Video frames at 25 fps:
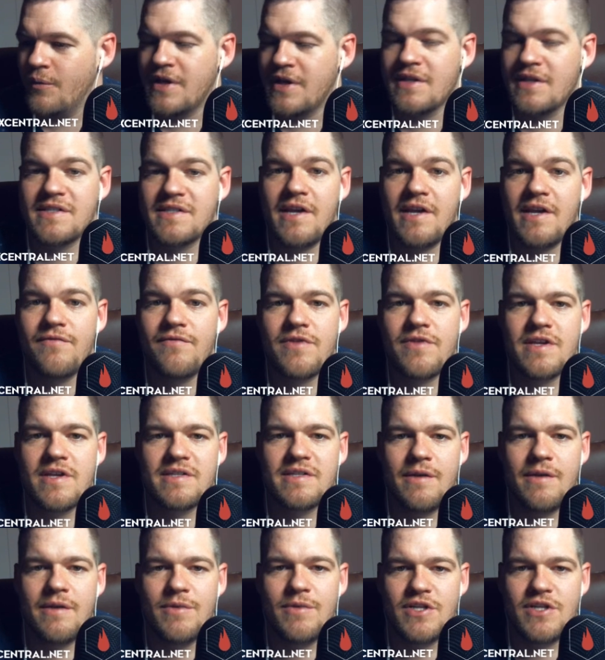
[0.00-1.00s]
we can save
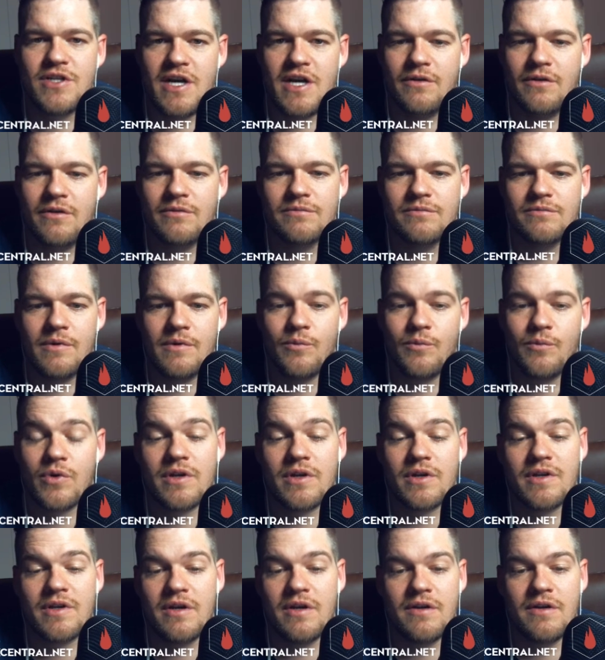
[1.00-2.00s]
this image out, and
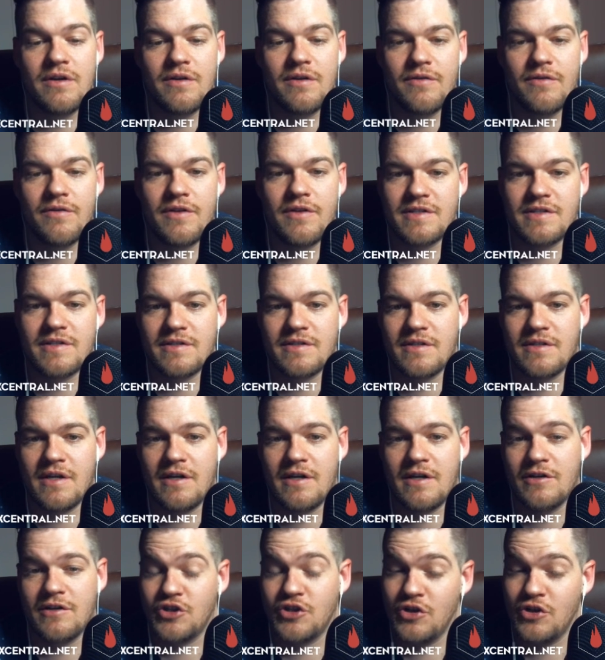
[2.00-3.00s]
we're gonna, this
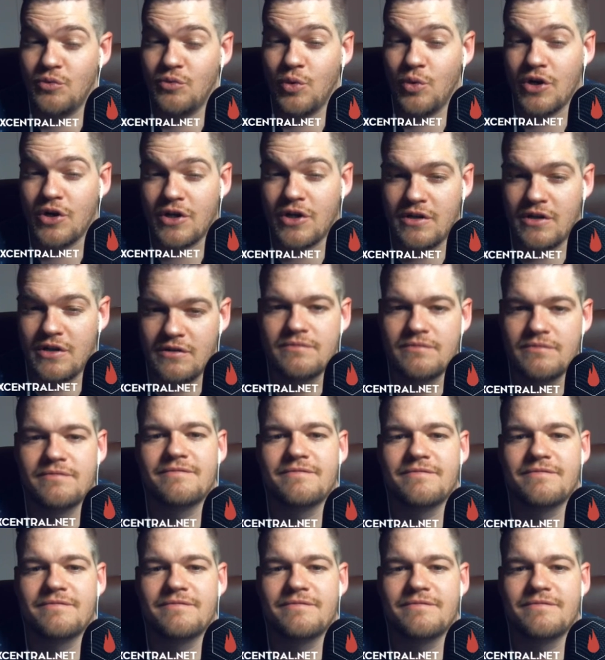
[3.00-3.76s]
should work.